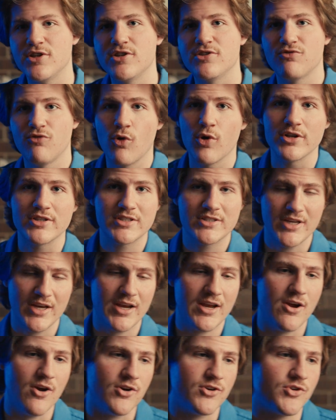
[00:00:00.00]
is for its sick
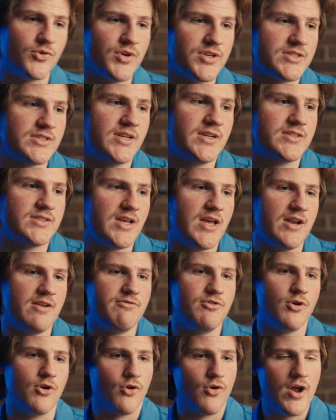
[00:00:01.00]
characteristics. And if
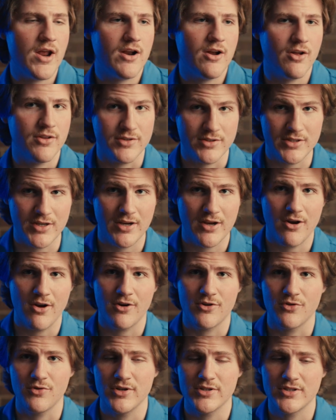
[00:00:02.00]
you're creating all the sick
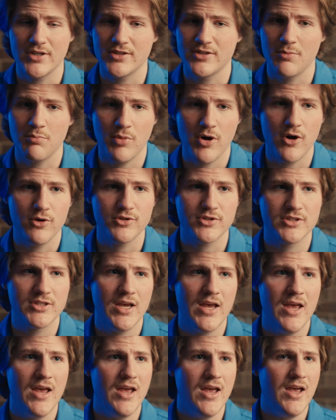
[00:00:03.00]
characteristics in post,
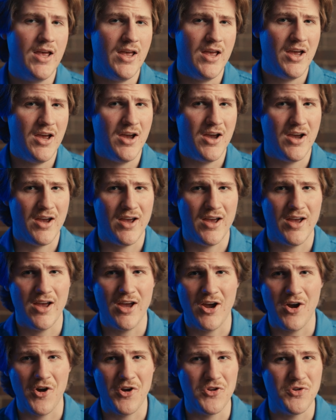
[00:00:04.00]

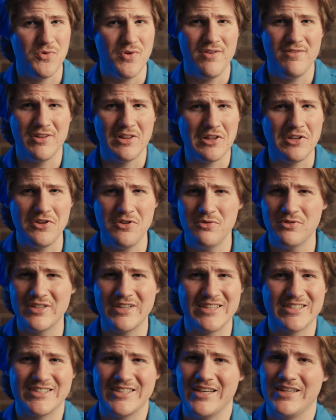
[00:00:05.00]
are you even using
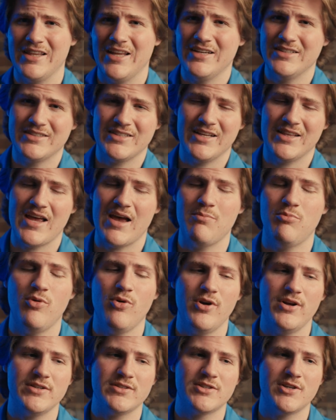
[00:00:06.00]
a sick lens at that
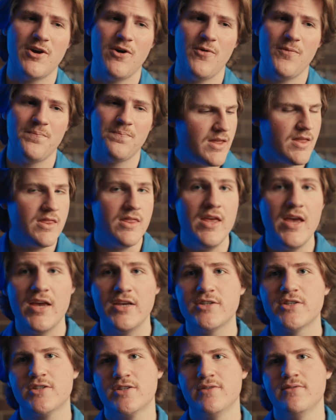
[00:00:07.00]
point? So
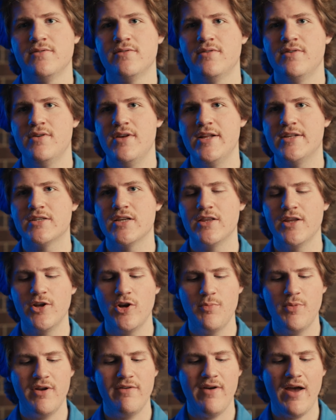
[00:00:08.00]
this hits a little
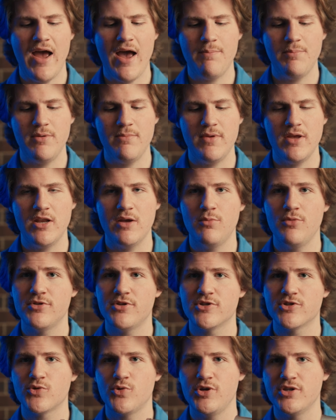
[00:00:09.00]
bit of a happy medium with
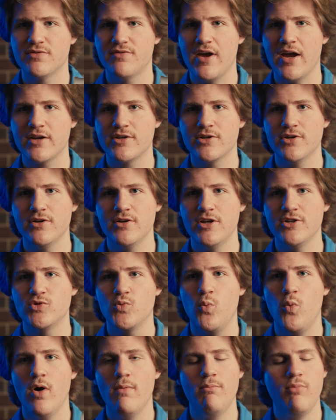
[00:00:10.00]
the squeeze factor. It's
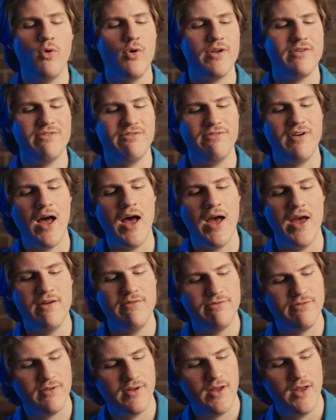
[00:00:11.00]

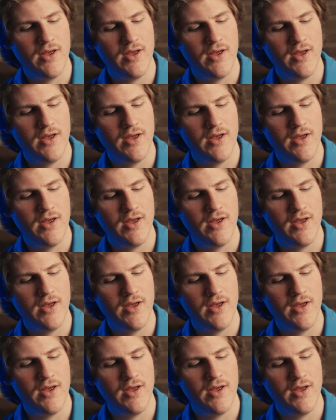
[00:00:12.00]
1.5.